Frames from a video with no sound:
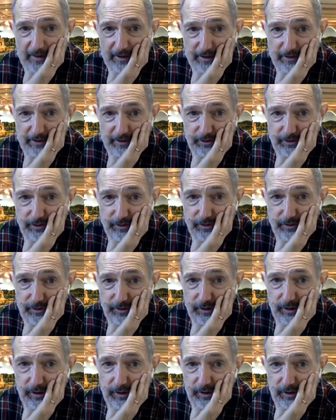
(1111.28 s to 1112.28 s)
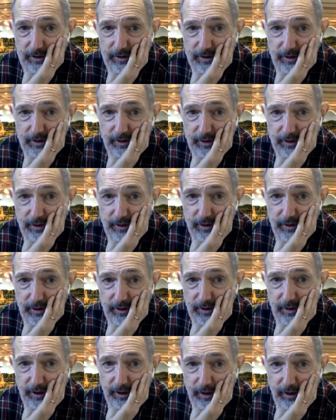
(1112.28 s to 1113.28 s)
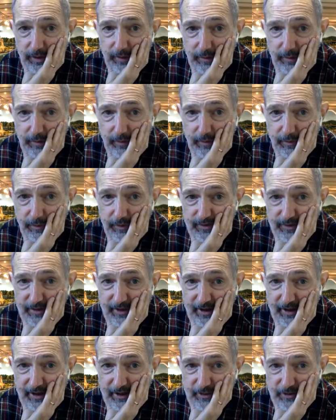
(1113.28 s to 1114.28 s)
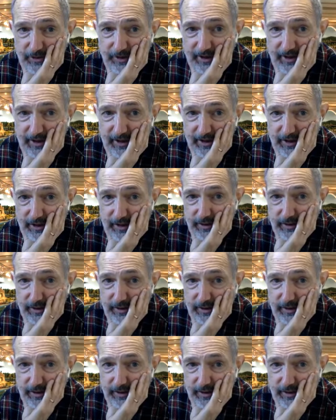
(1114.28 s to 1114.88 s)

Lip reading: into the set out track.